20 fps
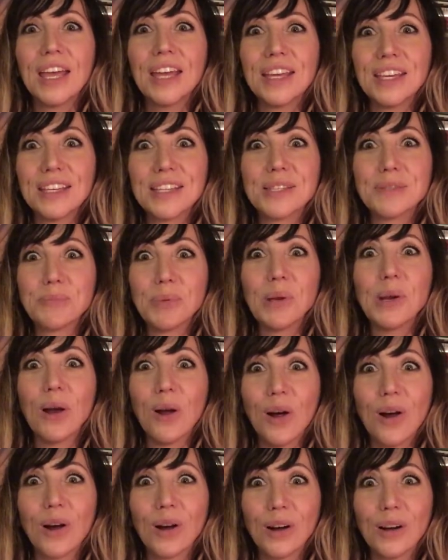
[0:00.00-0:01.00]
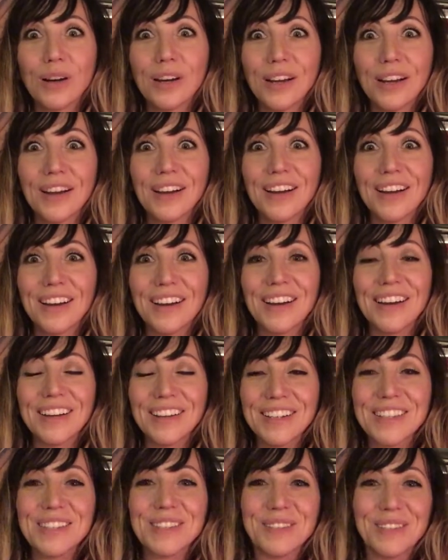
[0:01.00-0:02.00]
it's been hard
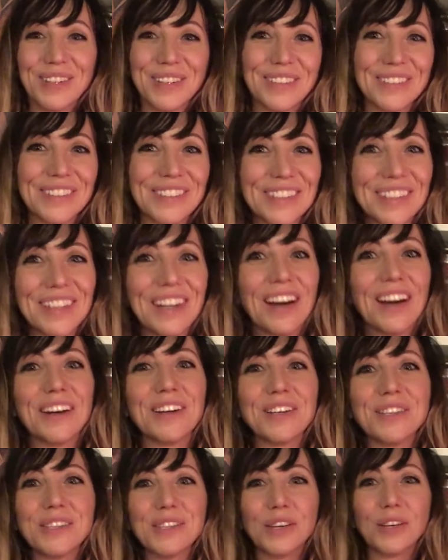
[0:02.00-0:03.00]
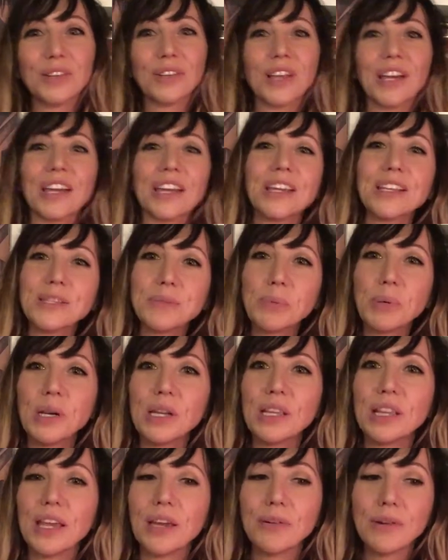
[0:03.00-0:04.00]
it's really hard. So like it's
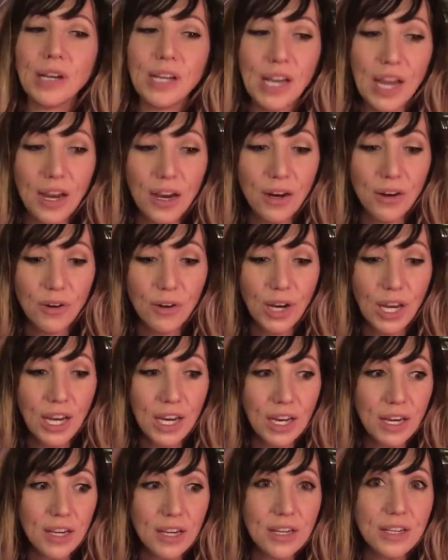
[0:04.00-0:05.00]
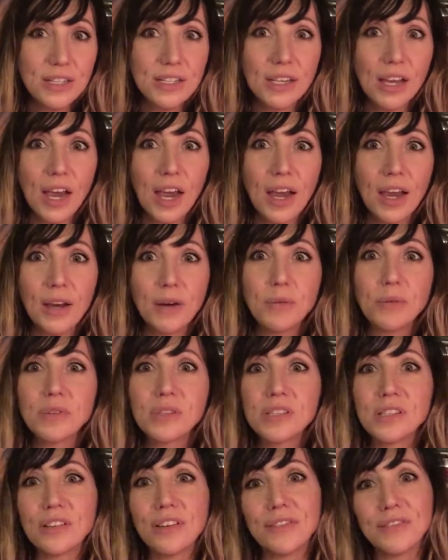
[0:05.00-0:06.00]
pretty late right now and I will
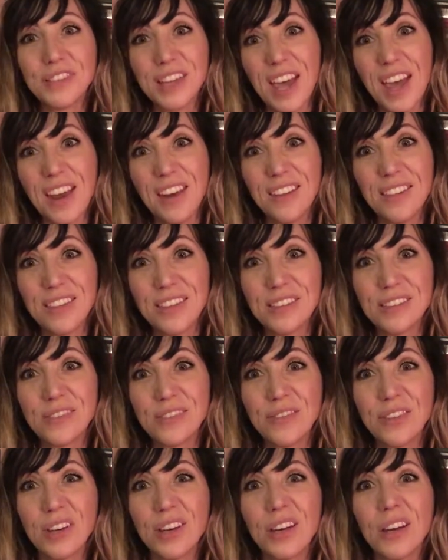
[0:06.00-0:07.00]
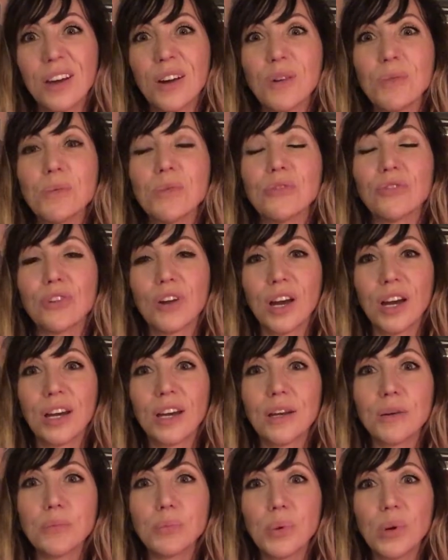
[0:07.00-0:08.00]
still have to edit this video before I
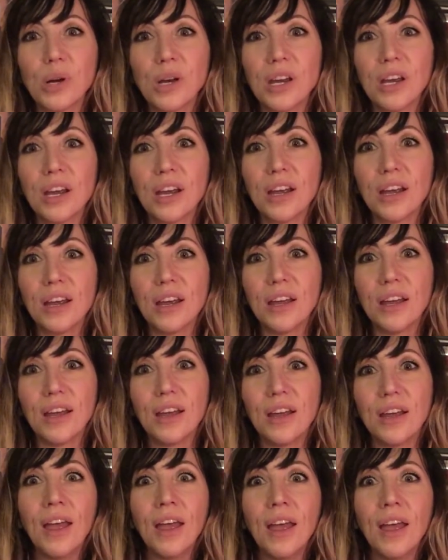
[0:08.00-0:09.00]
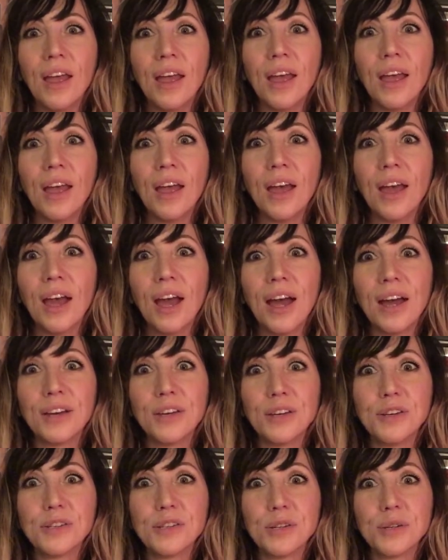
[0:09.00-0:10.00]
can put it on
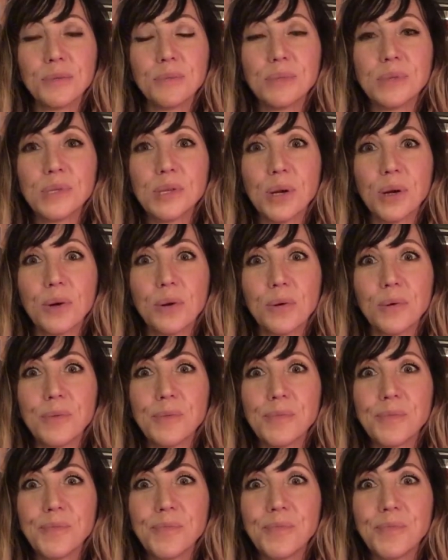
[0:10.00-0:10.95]
YouTube. So